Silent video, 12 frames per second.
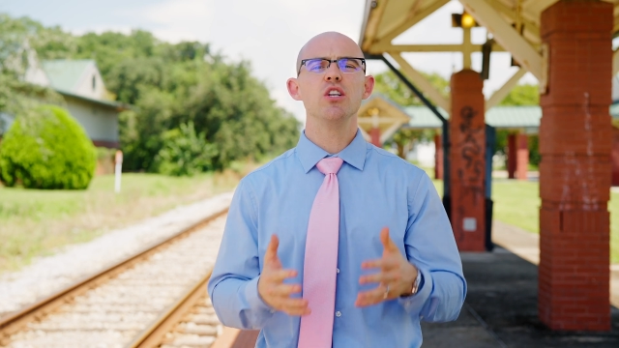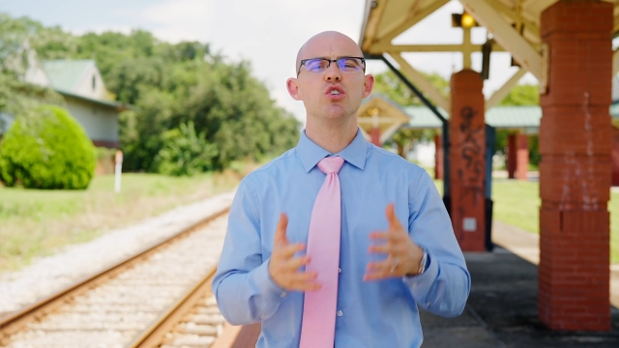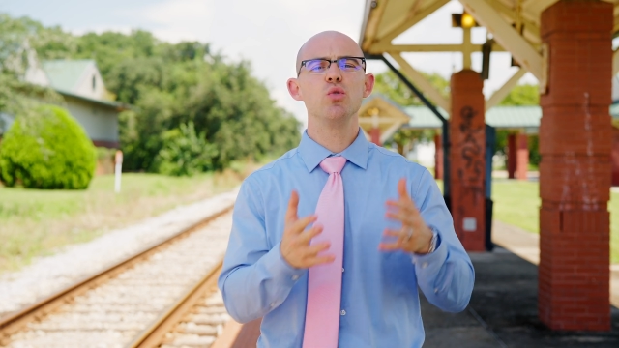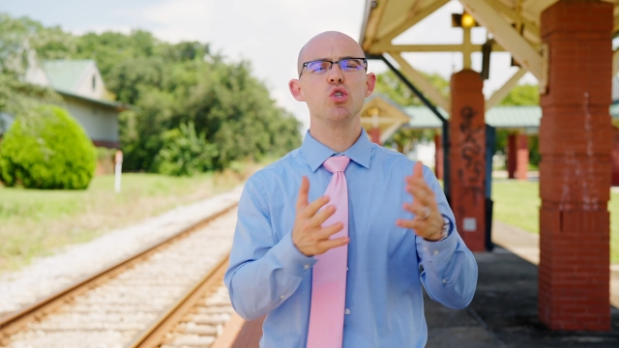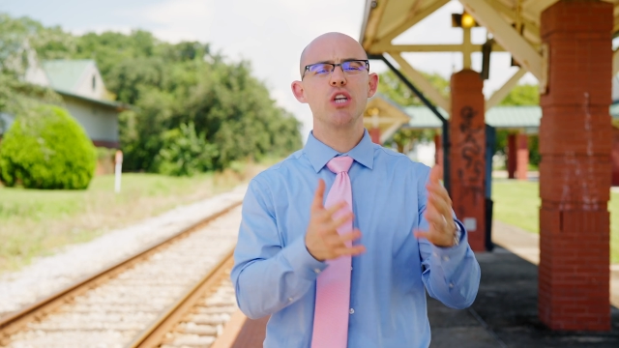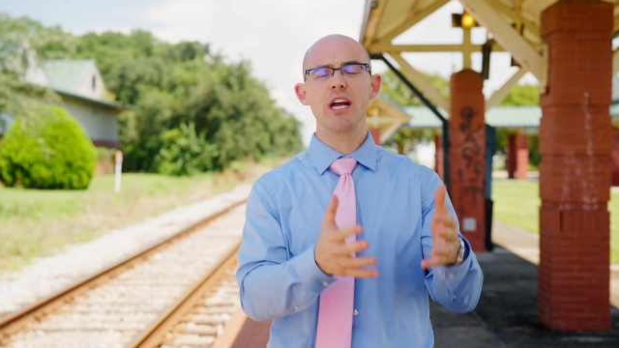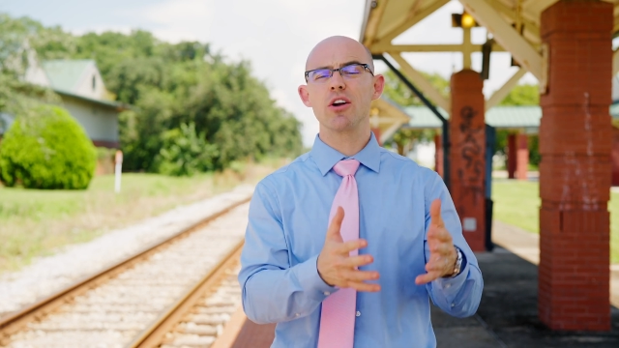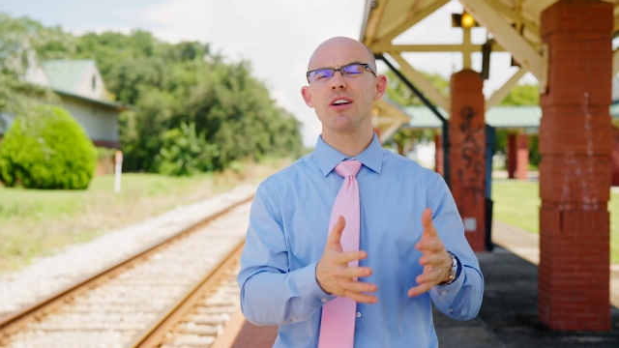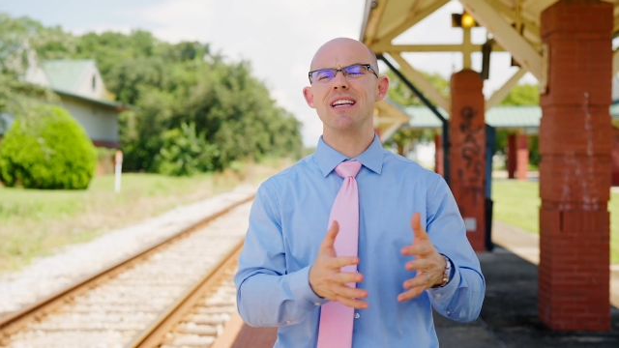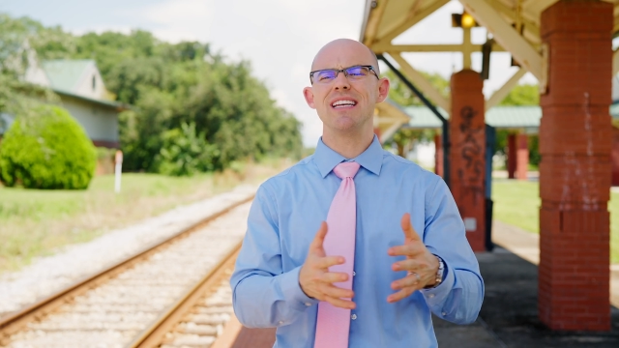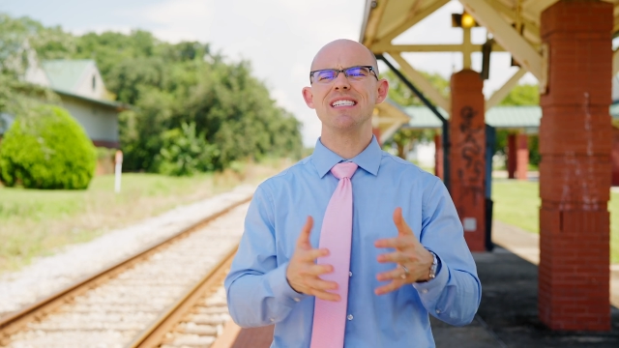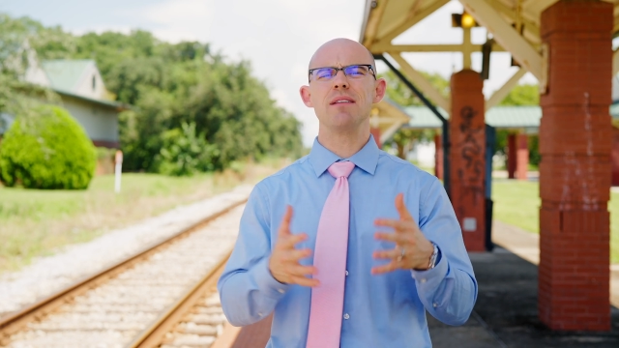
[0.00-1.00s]
to
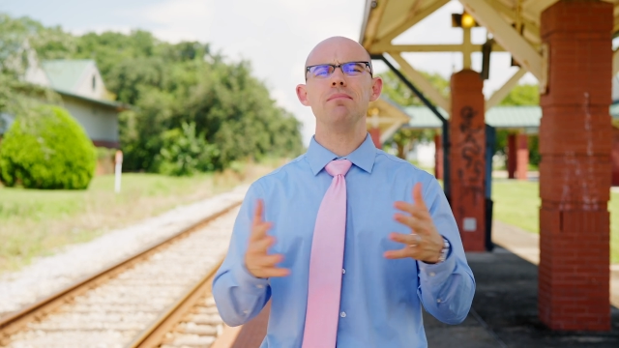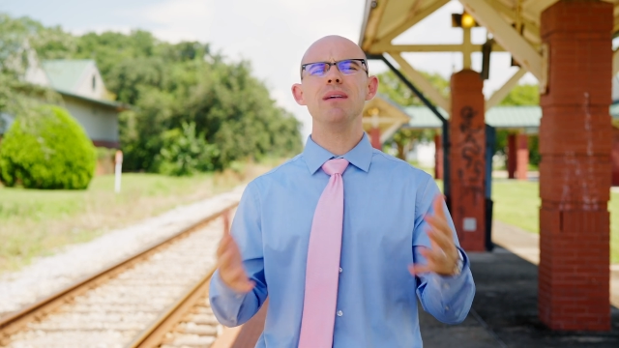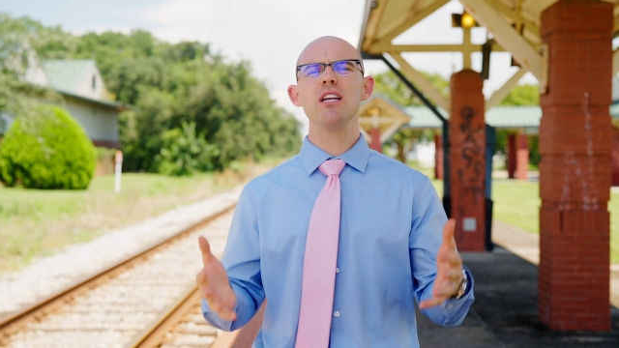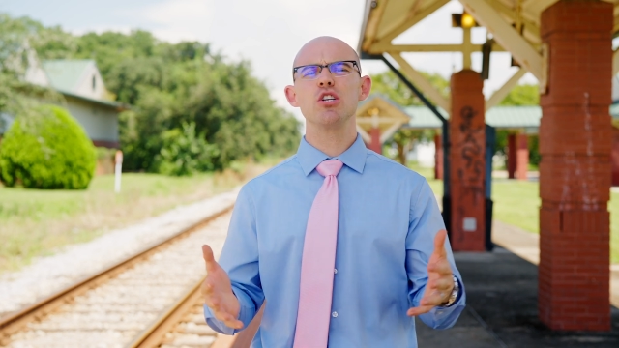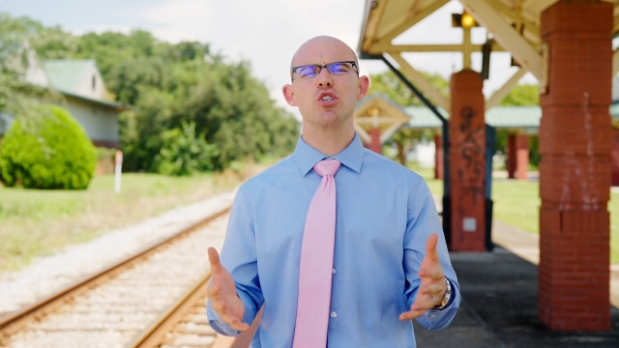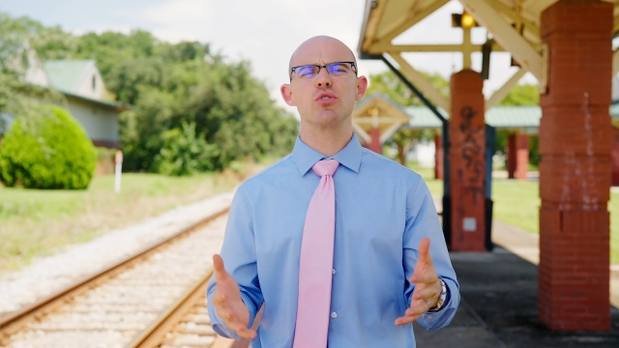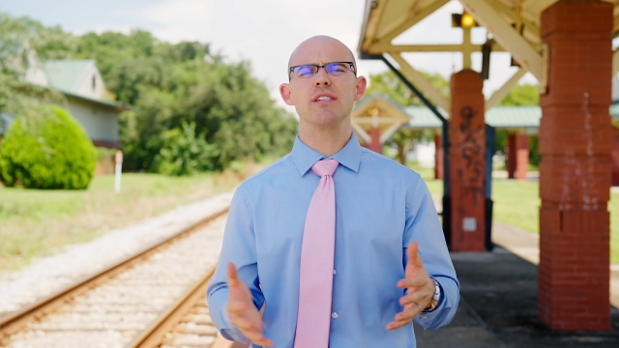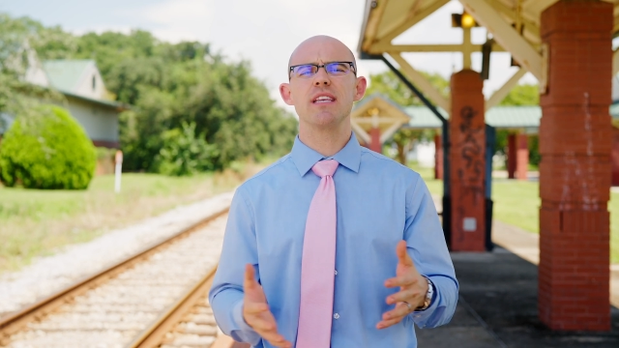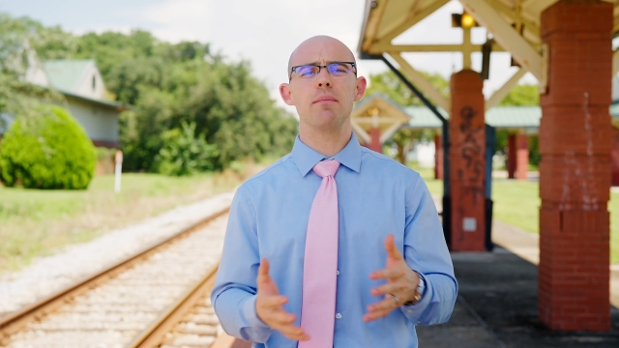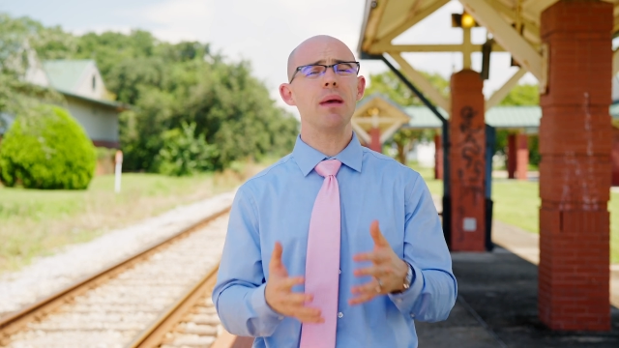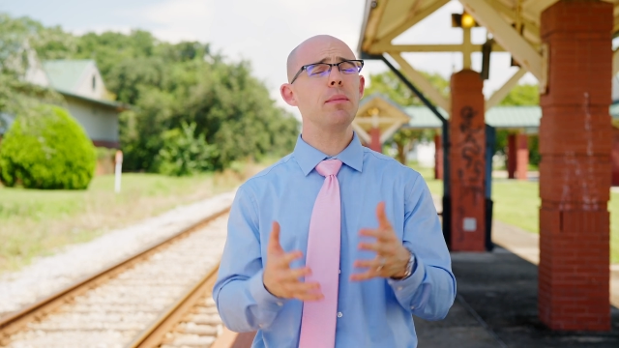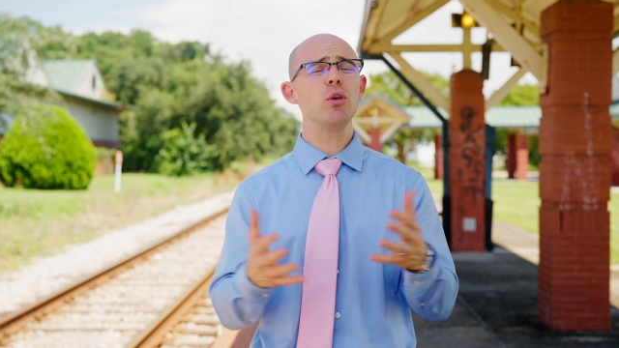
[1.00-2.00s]
charities and ministries
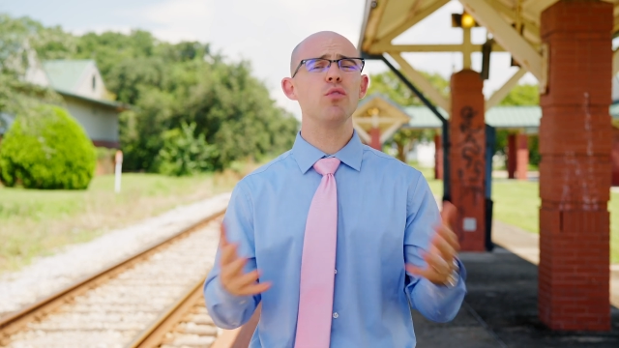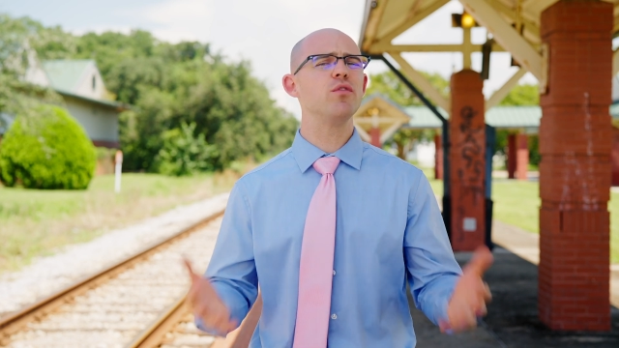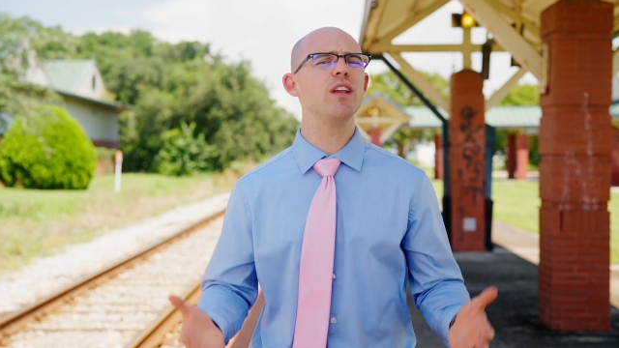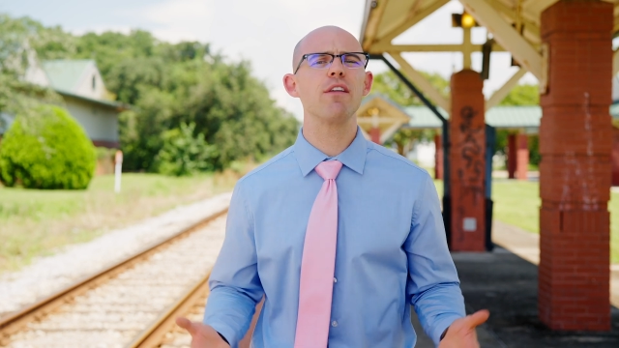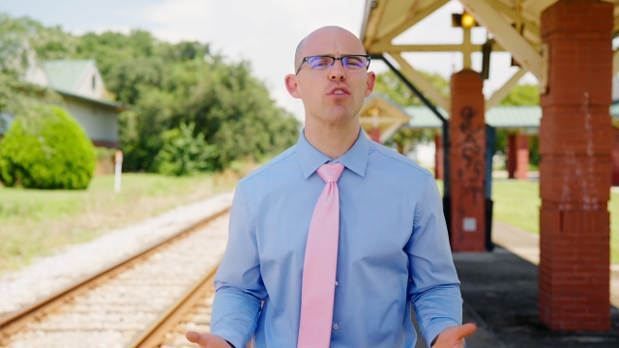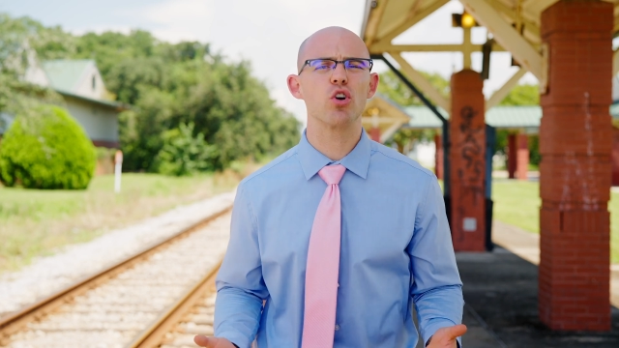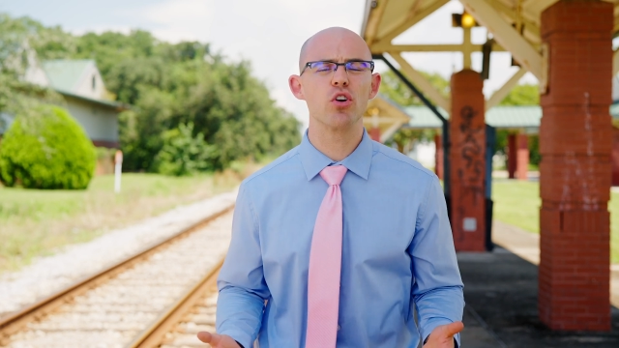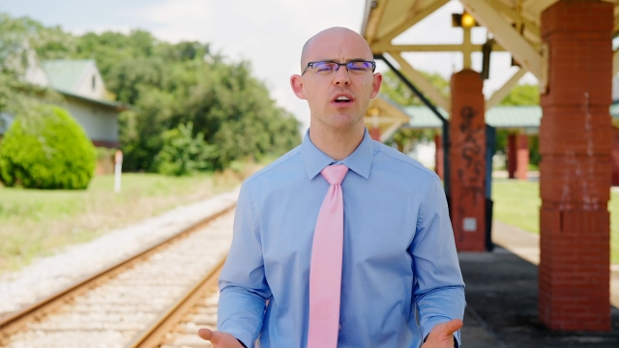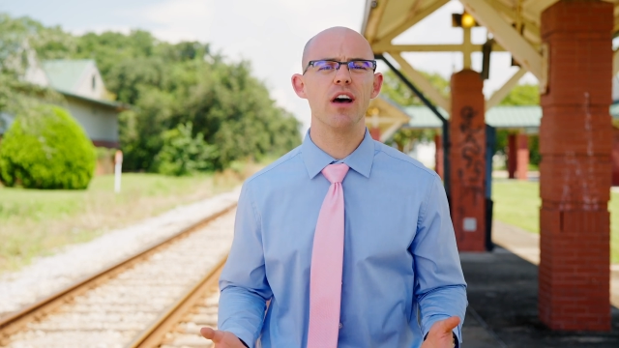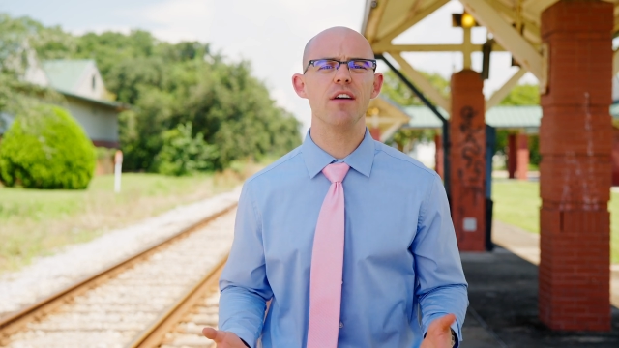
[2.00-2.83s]
that maybe you've never heard